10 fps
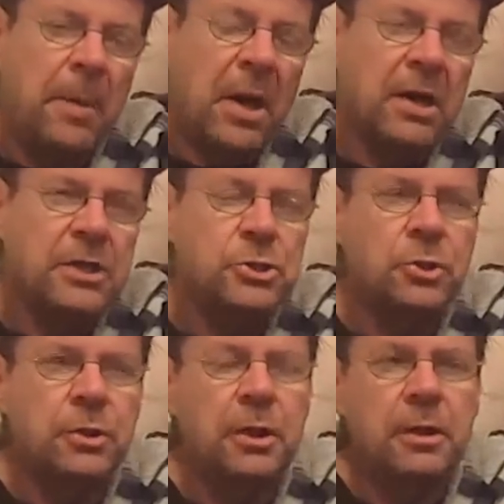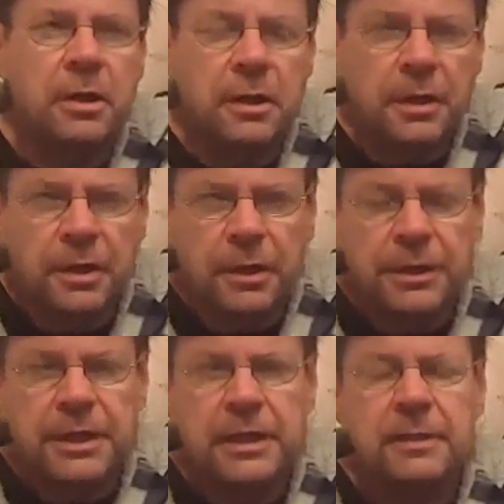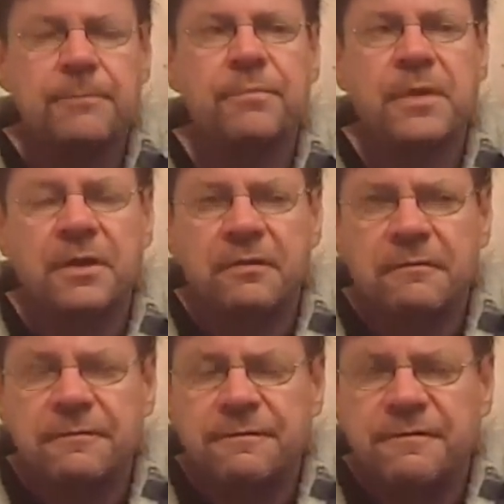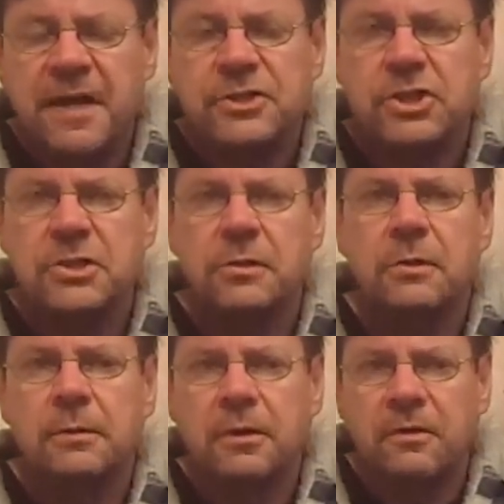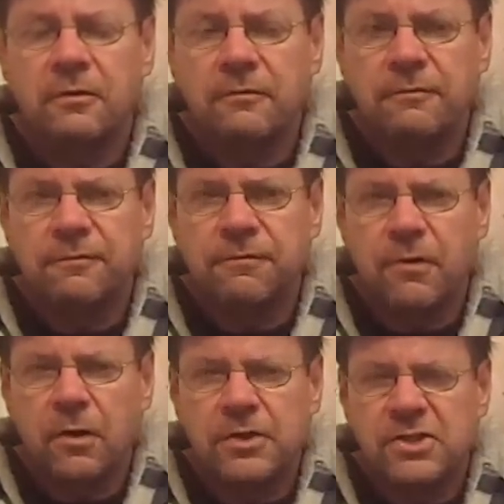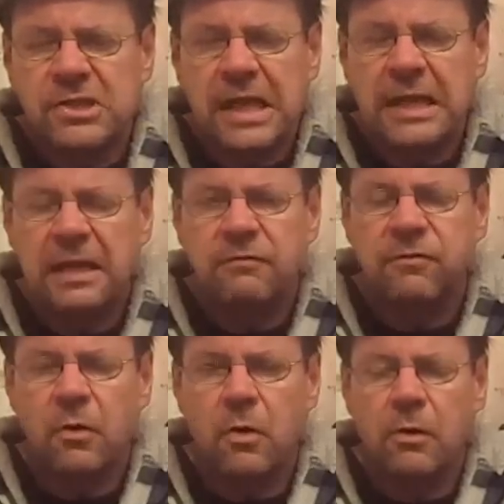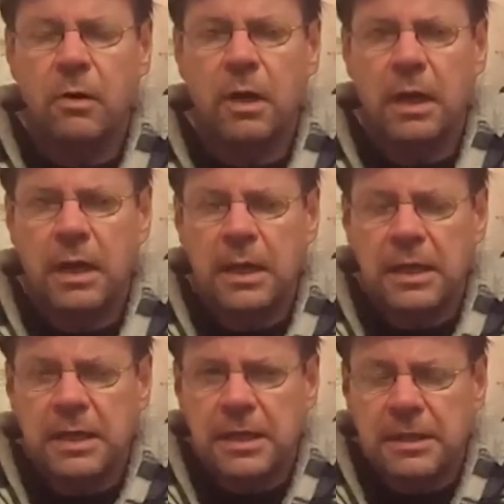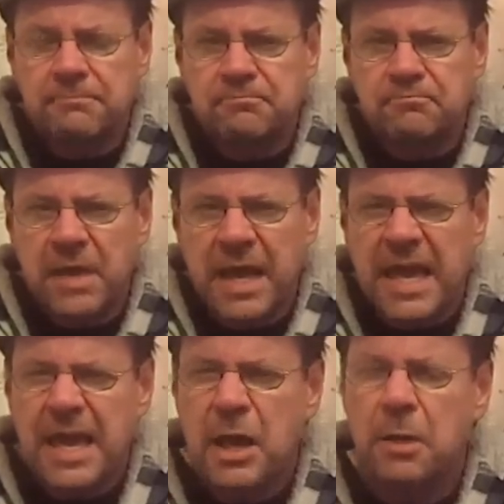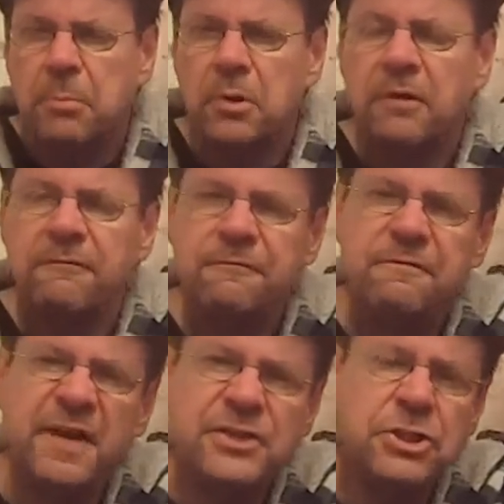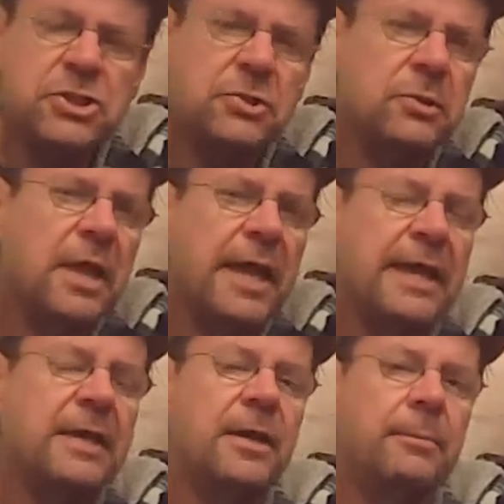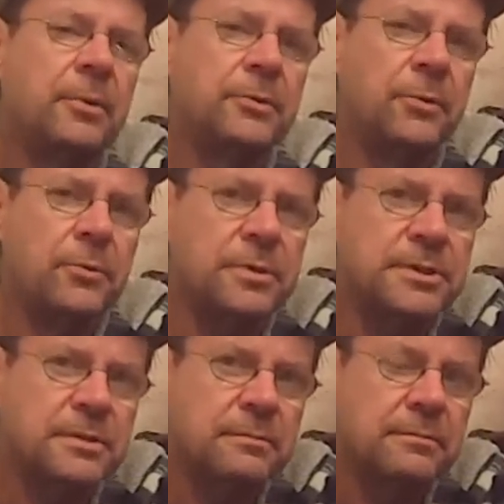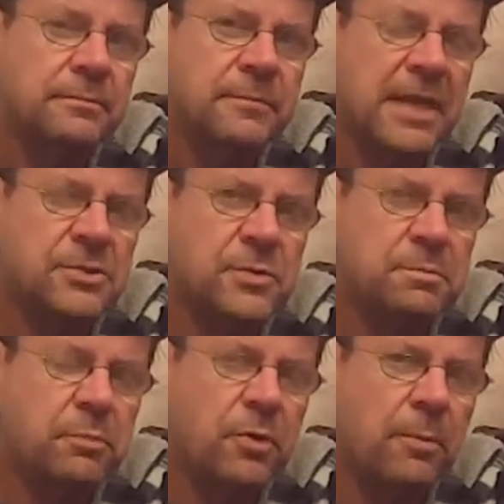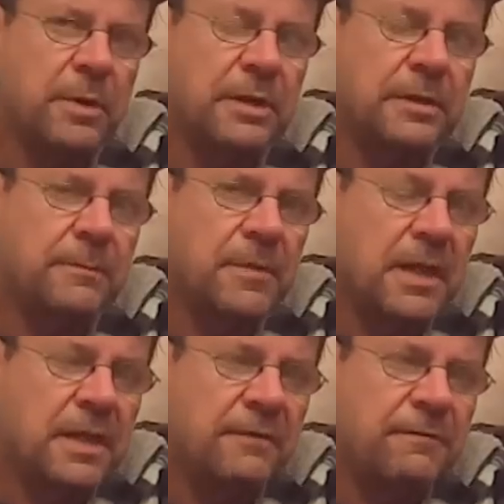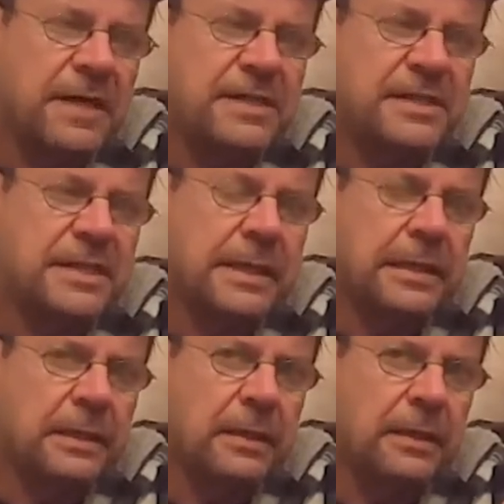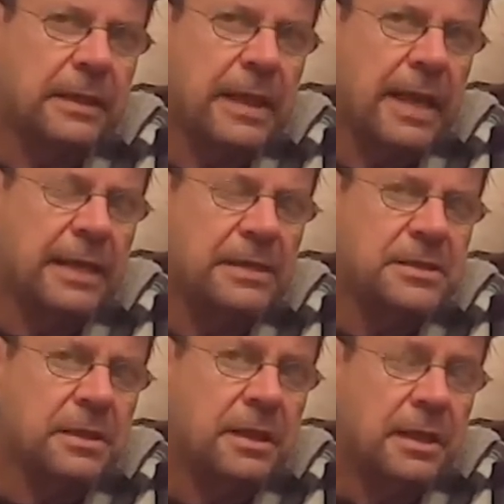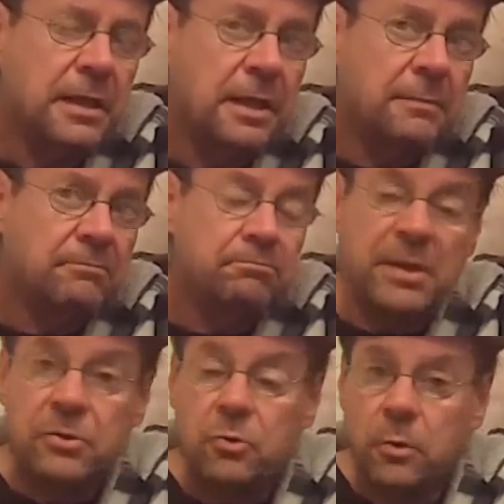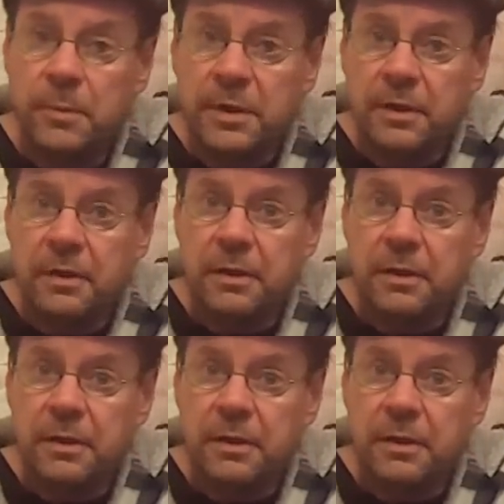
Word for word: Barley sugar, honey, vegetal, full, slightly floral, herbal, vegetal herbal note. That's what's prominent. Very singular character. Benromach,